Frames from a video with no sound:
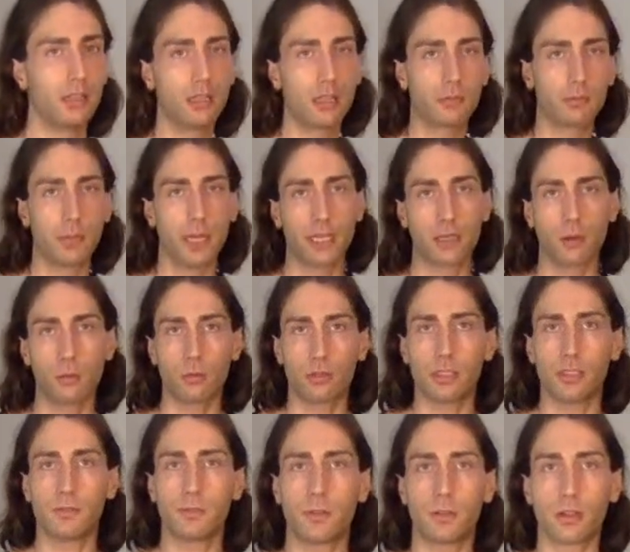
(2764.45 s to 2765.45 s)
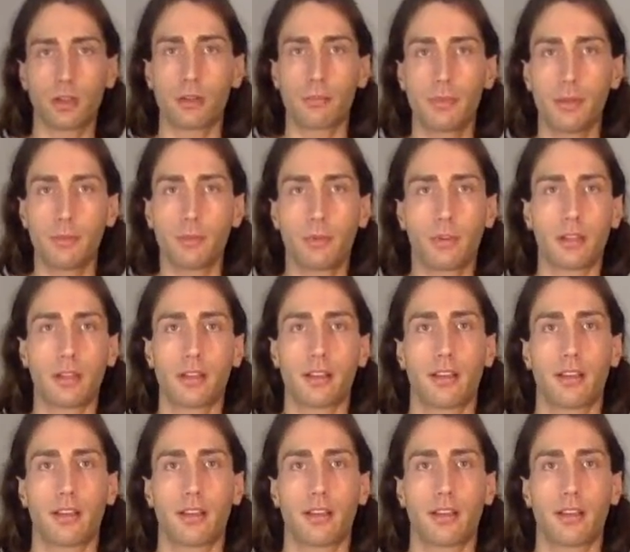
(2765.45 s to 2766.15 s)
not make only for people that